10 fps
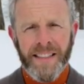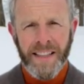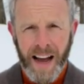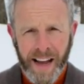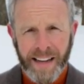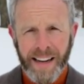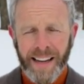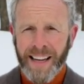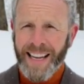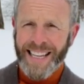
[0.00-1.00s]
Not
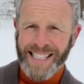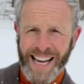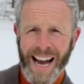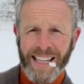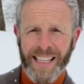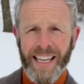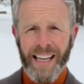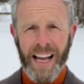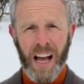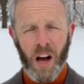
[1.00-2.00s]

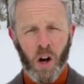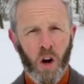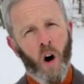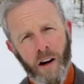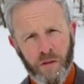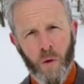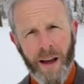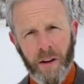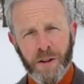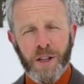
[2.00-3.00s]
exactly golf weather.